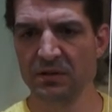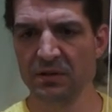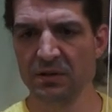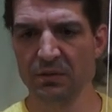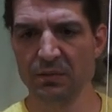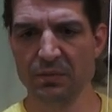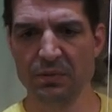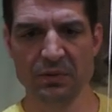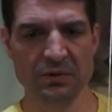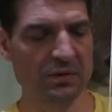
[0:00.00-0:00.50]

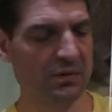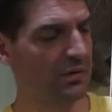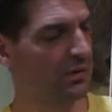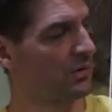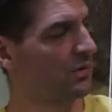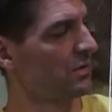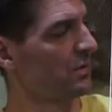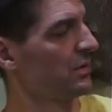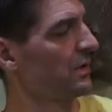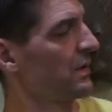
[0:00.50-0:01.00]
You would put
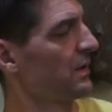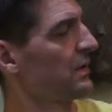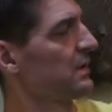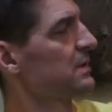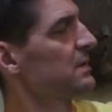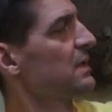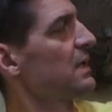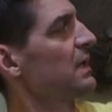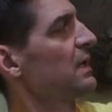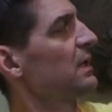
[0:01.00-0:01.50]
those on the
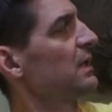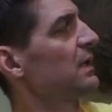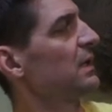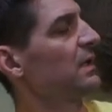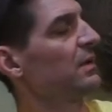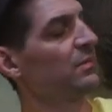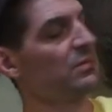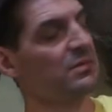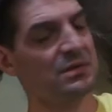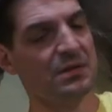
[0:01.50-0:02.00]
inside of the
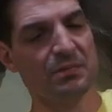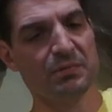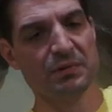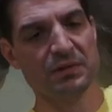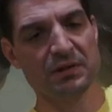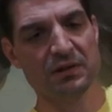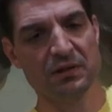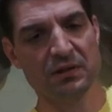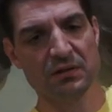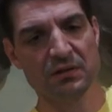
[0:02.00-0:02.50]
limbs up
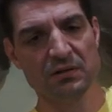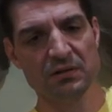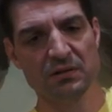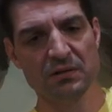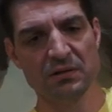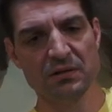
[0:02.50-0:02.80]
in here.